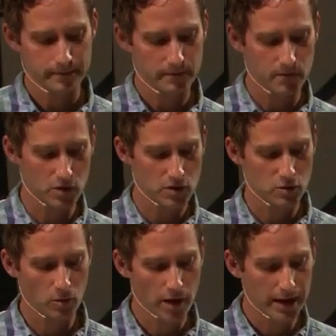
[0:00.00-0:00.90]
Verse
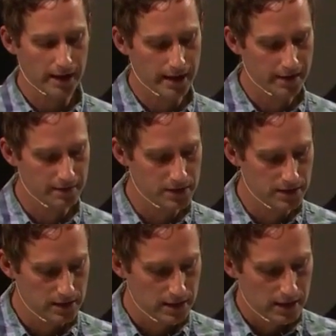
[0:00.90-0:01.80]
20
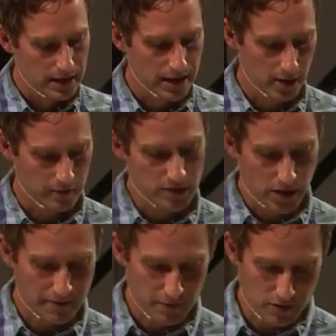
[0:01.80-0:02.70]
gives uh, or
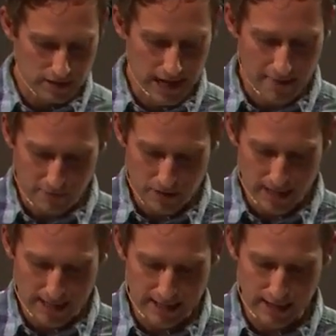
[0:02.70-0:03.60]
sorry, verse, yeah, verse
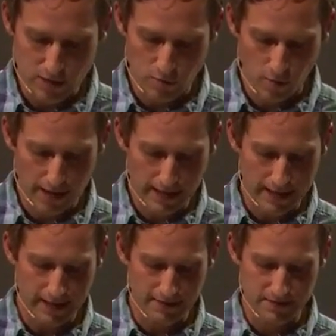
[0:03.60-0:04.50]
19 and 20
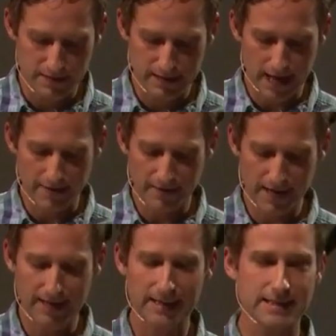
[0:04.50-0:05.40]
gives kind of
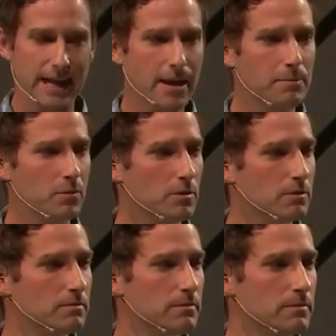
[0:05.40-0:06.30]
like an example.
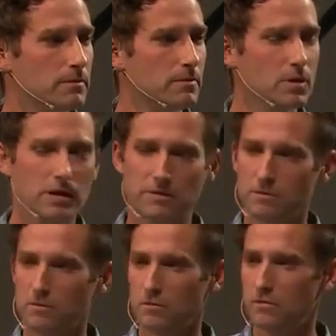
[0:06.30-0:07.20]
You
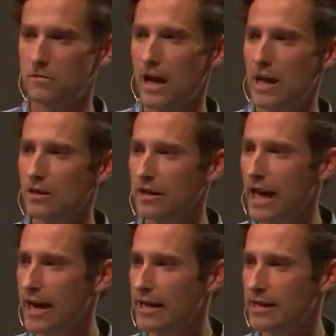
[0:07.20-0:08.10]
can kind of look
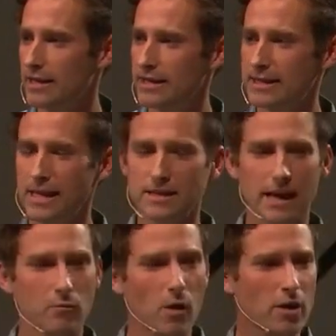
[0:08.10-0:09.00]
at it. It says,
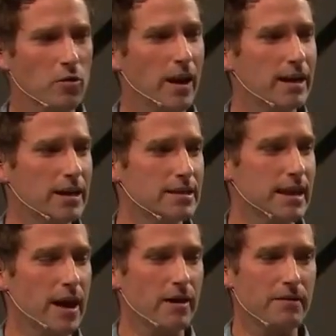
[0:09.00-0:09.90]
like, what credit is
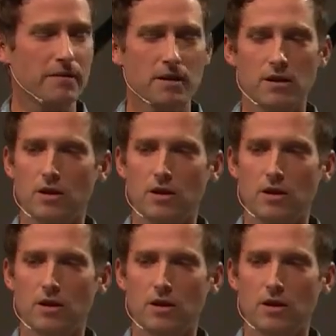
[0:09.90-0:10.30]
there if